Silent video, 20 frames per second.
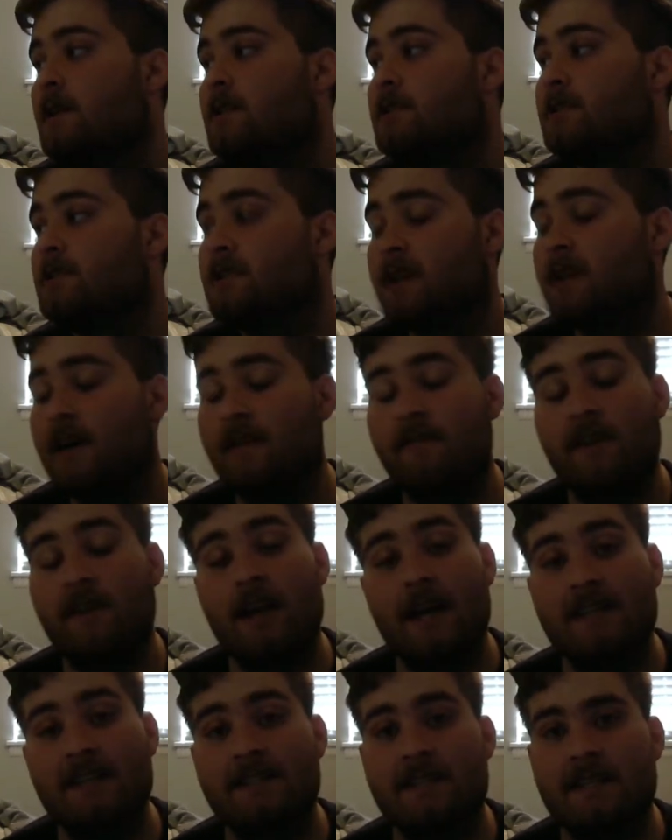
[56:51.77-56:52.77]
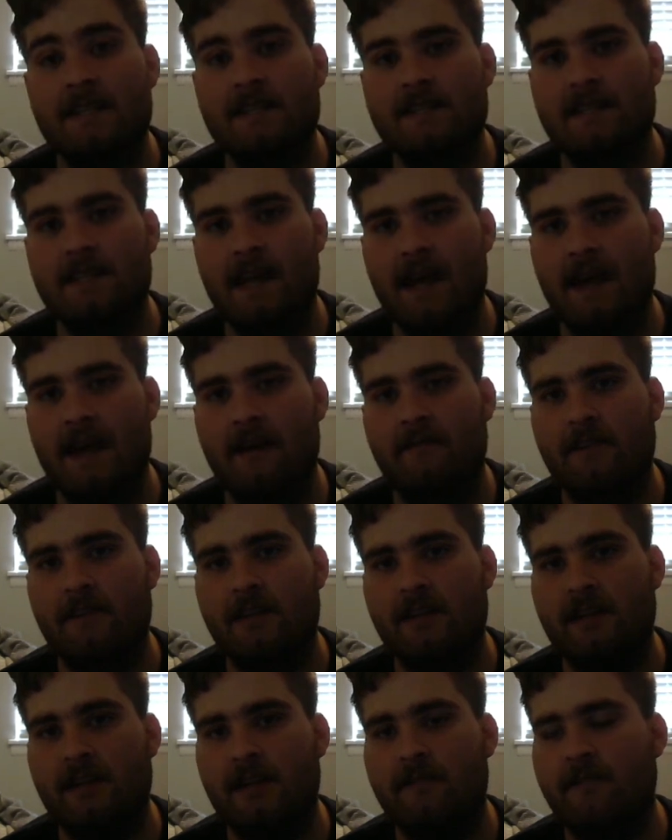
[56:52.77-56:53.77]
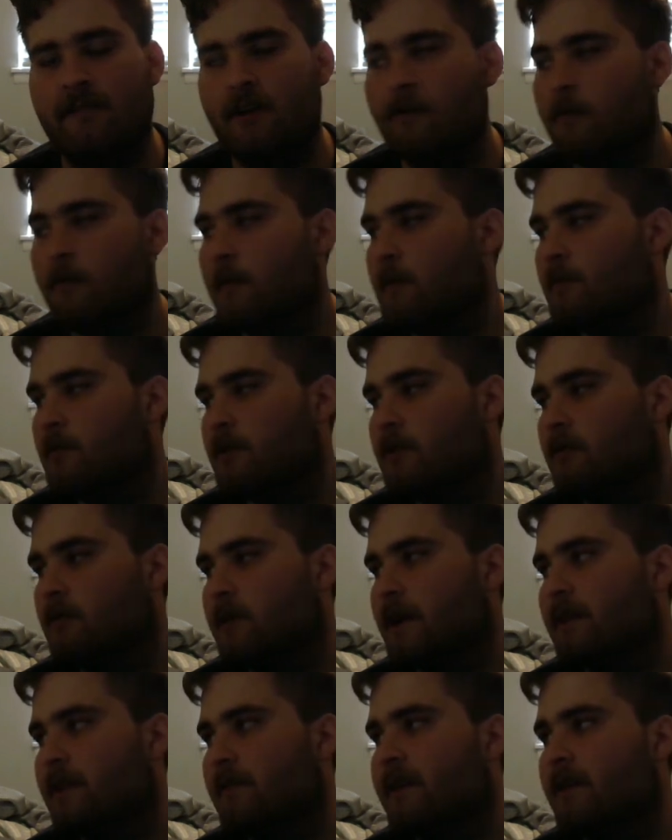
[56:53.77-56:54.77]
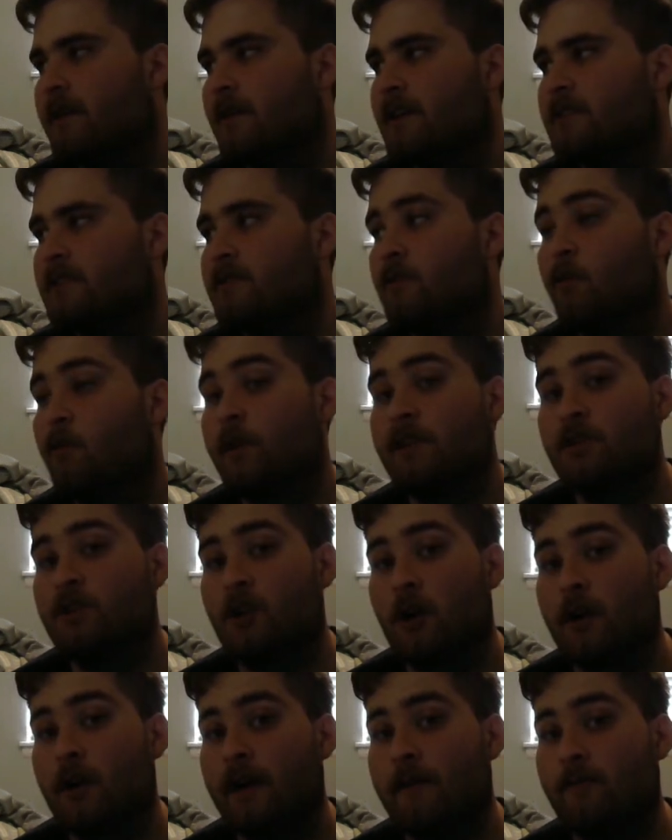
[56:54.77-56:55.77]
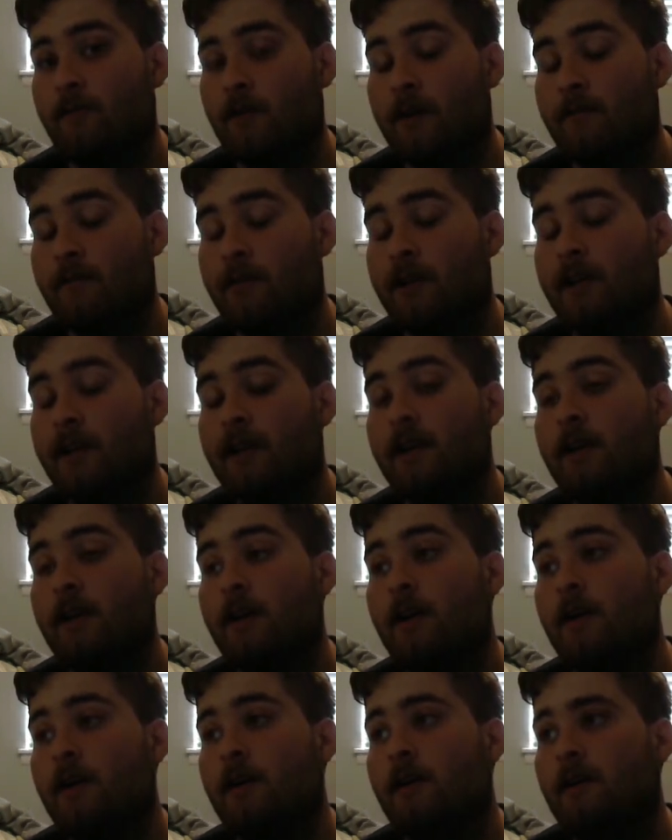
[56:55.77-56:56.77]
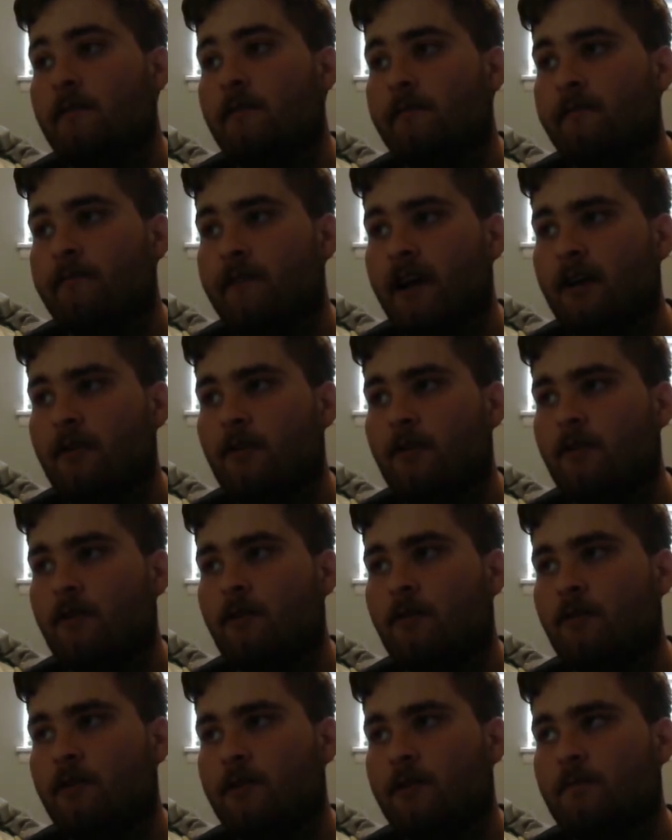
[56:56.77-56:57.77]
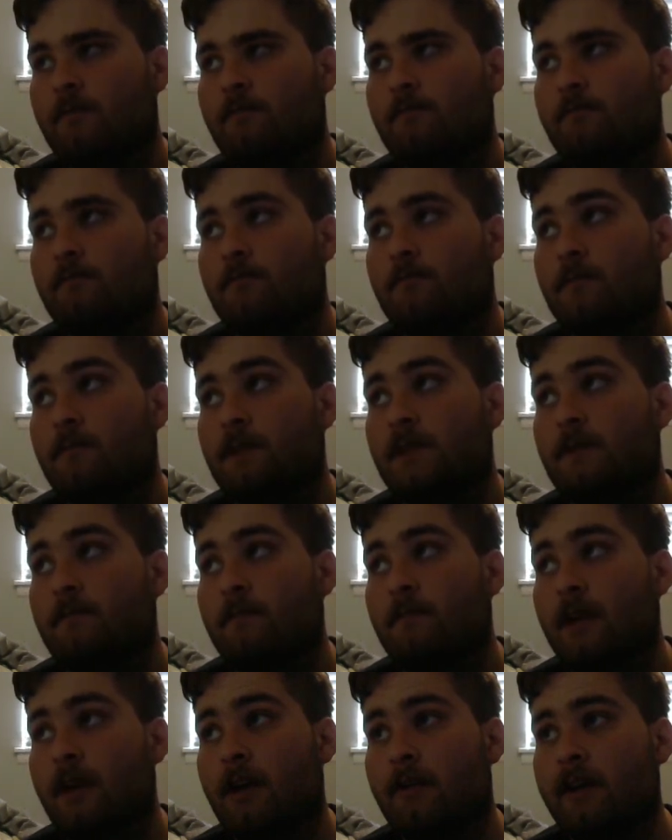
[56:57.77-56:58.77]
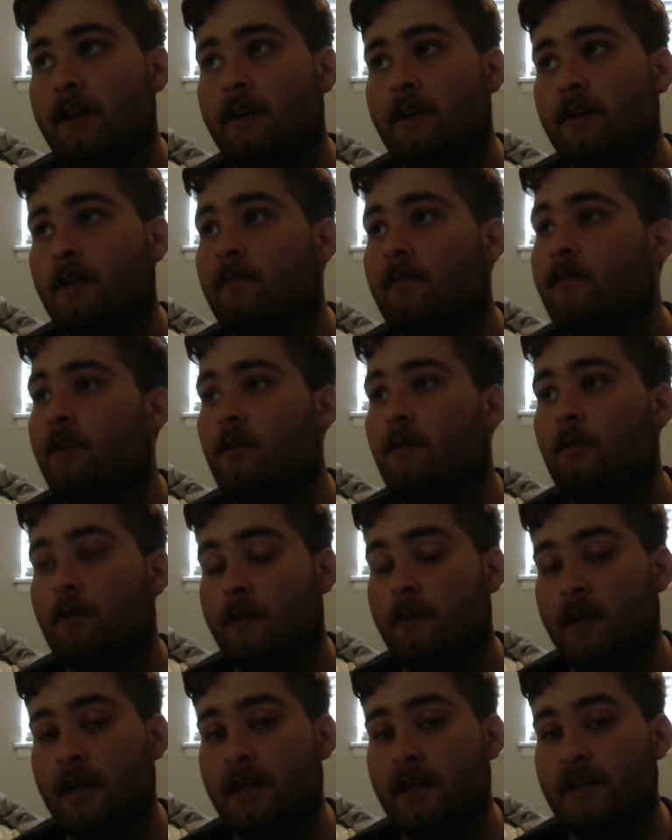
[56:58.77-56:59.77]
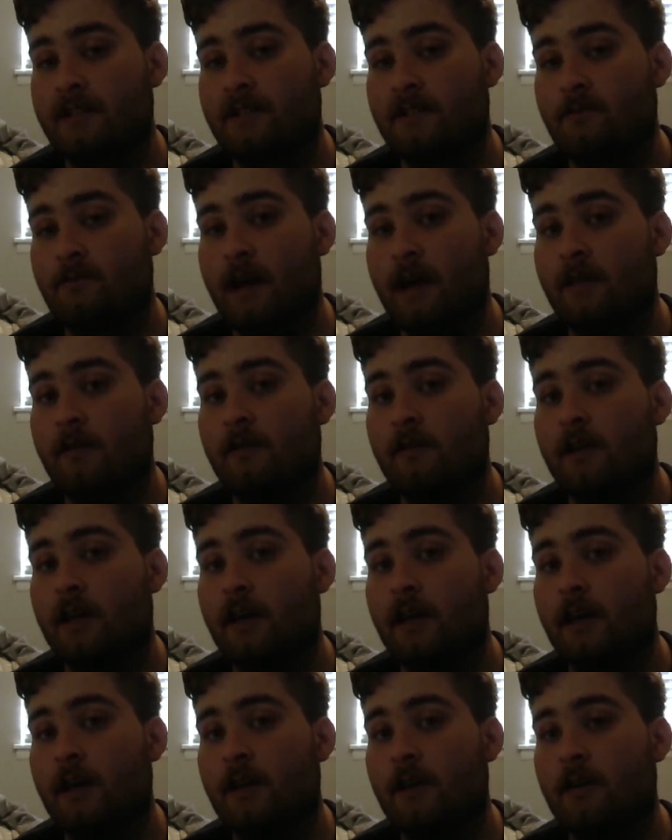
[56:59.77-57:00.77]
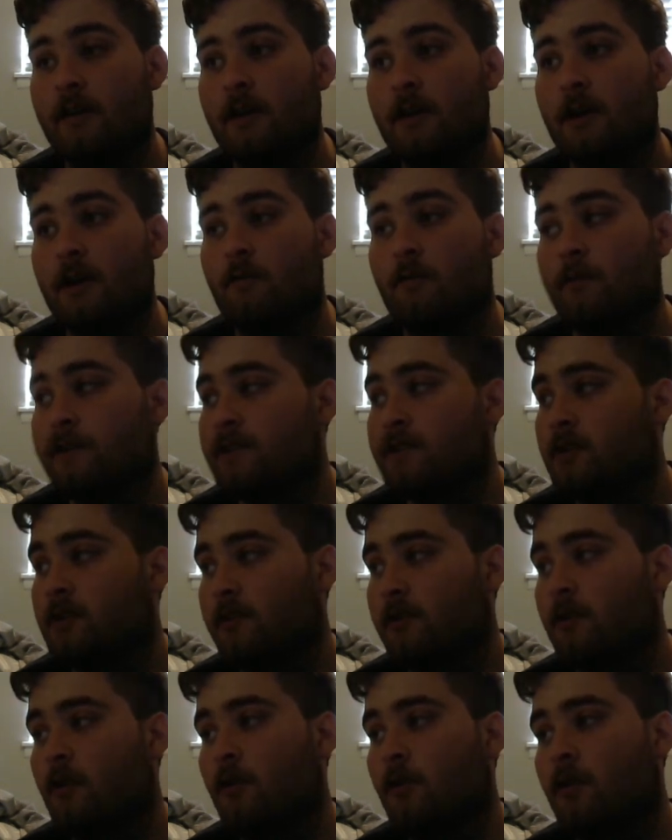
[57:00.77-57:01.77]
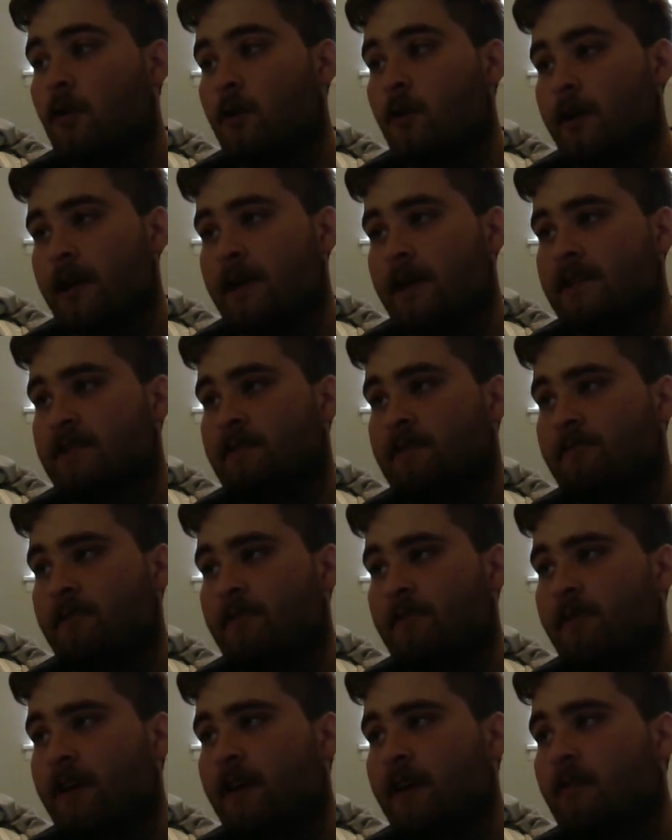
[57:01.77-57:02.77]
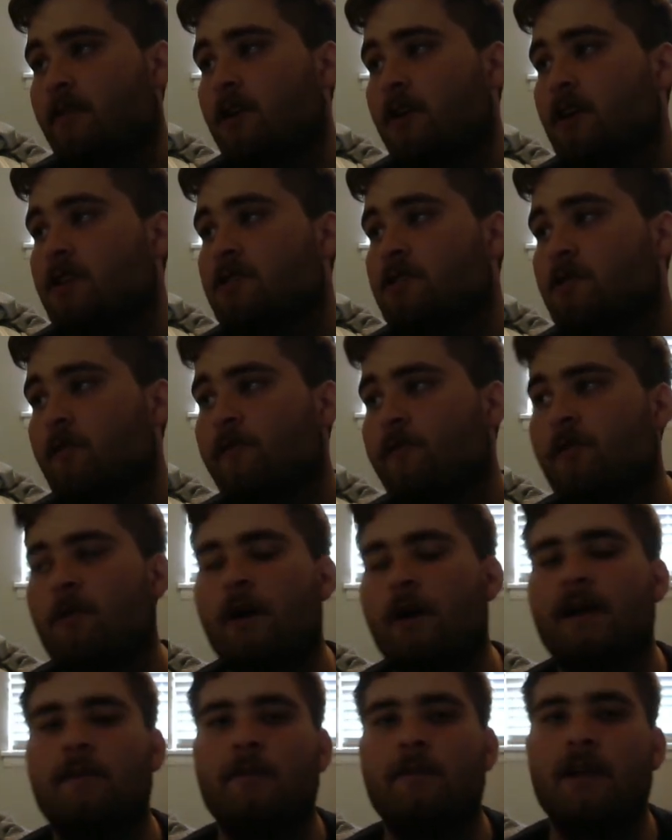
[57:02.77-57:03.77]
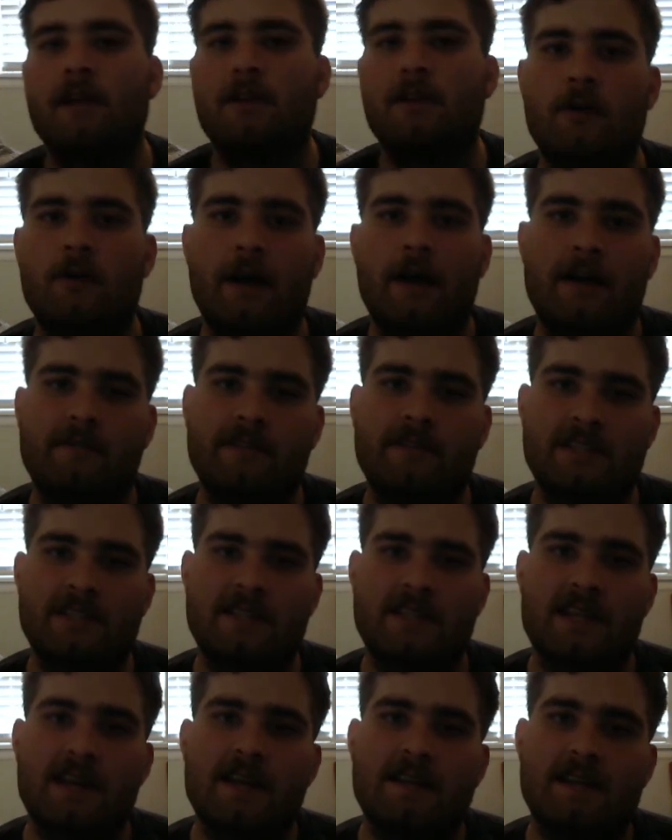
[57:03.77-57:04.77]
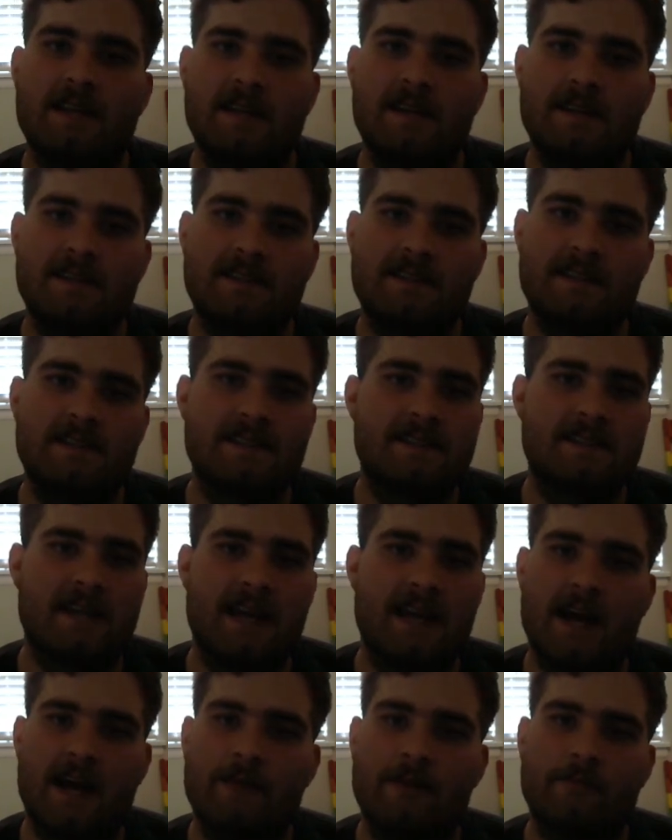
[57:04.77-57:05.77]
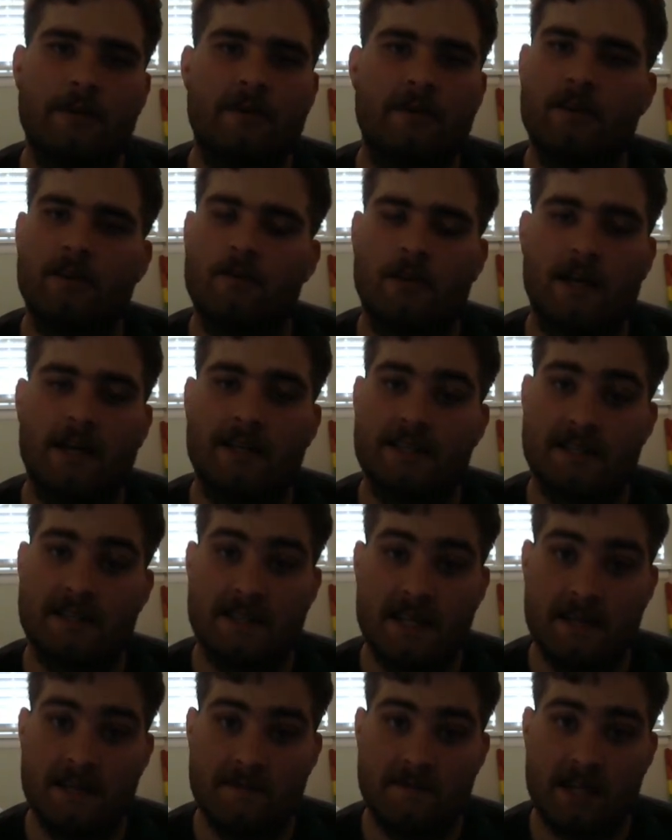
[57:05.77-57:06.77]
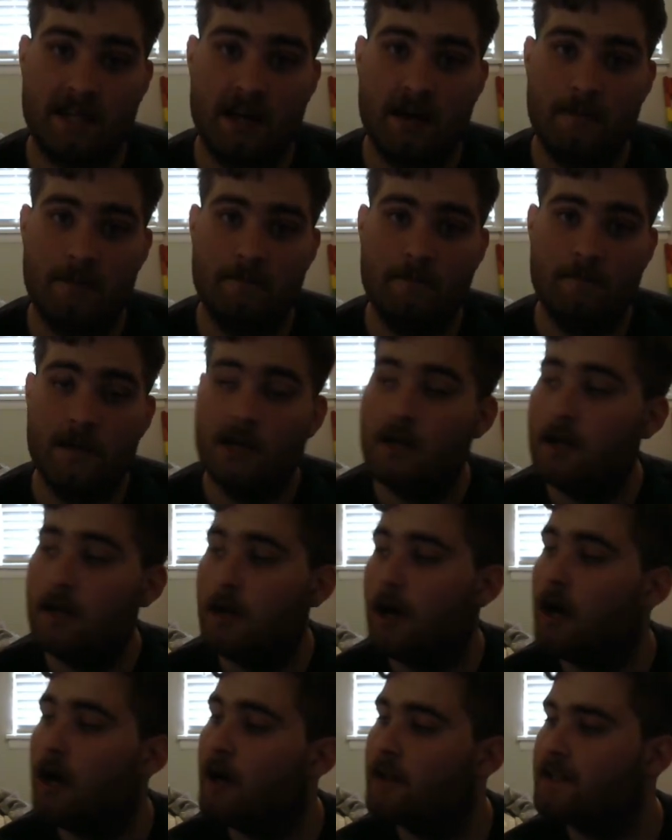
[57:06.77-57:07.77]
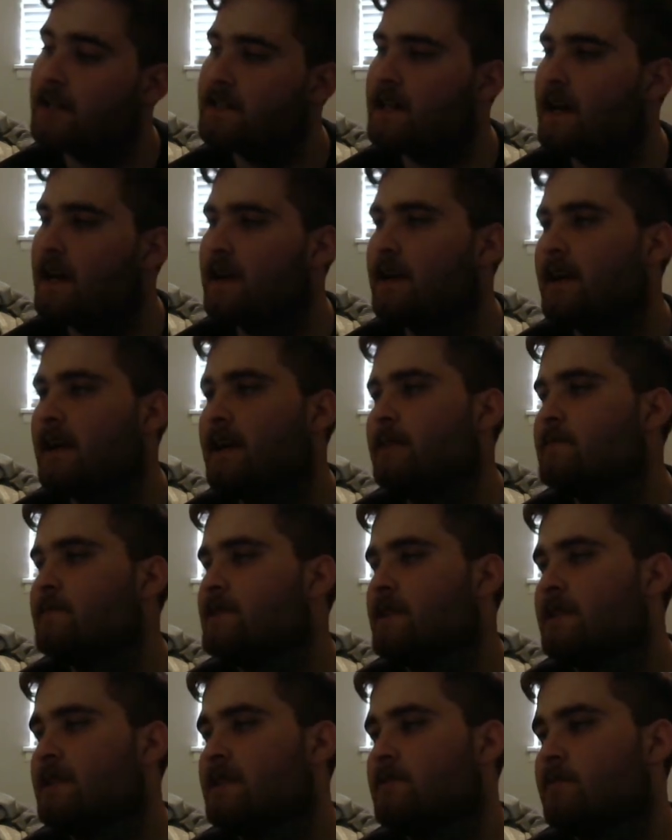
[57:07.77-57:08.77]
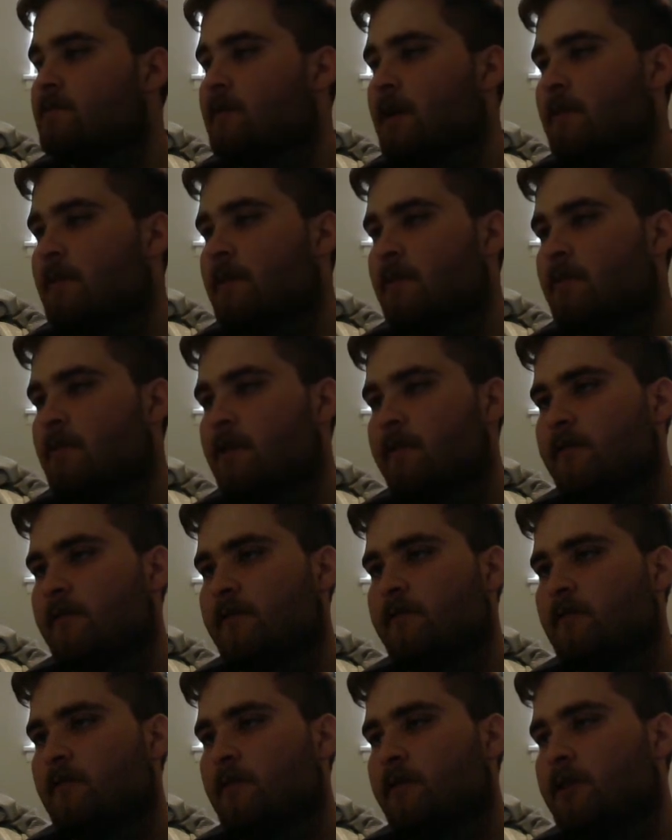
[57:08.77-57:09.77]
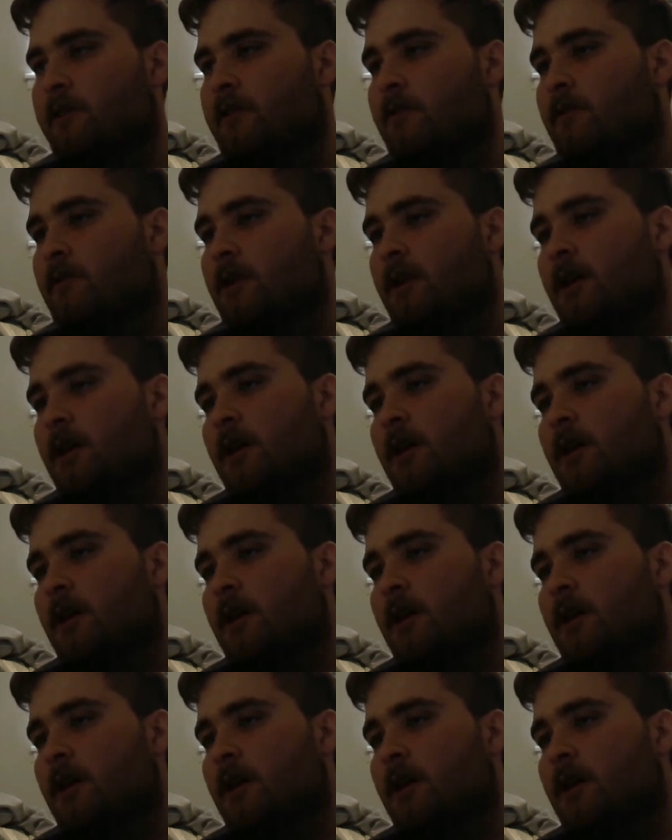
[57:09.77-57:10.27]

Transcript: just kind of nice things to have in it. If I remember correctly, it lets you restart after every failed period of the court case rather than restart the whole court case if you fail. So if you're like me have this tendency to say, I really don't like to save scum on these kind of games, then this one might be perfect for you.